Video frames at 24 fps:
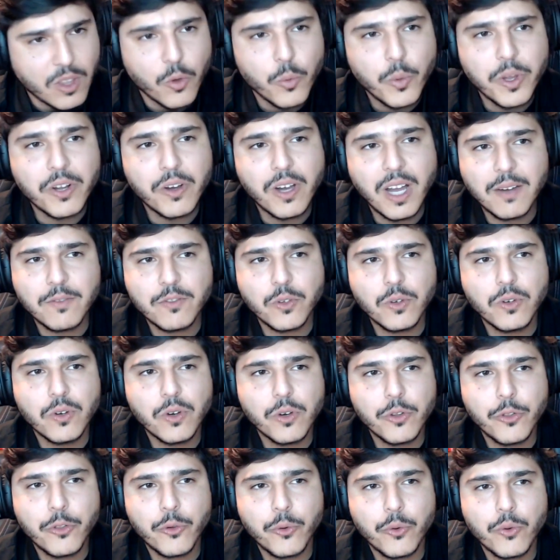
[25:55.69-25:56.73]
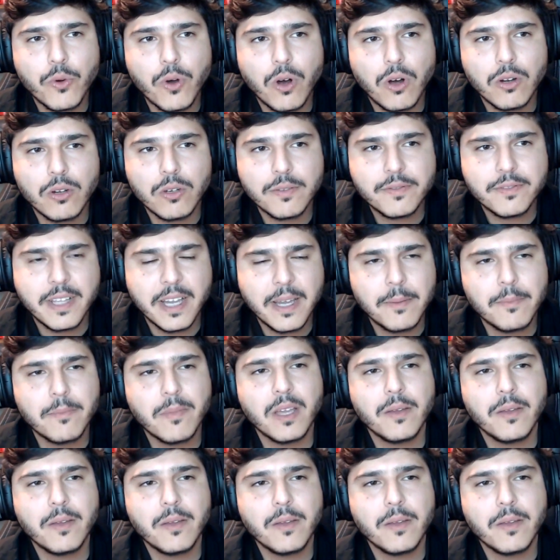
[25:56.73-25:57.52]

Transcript: we don't have to go through all of them.